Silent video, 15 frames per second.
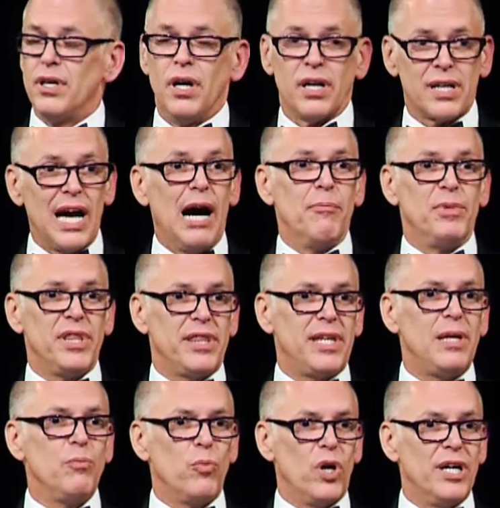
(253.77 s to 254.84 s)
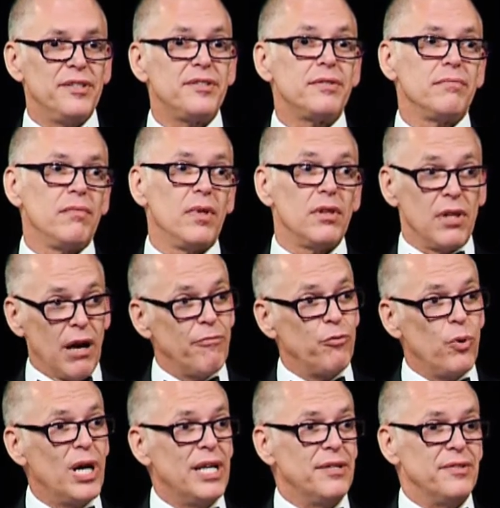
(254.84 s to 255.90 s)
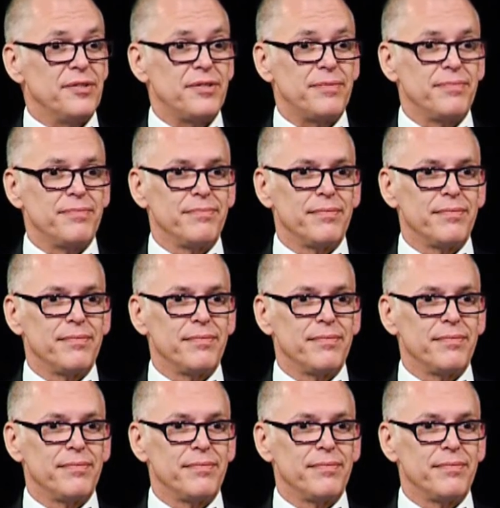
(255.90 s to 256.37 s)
a common theme was love wins.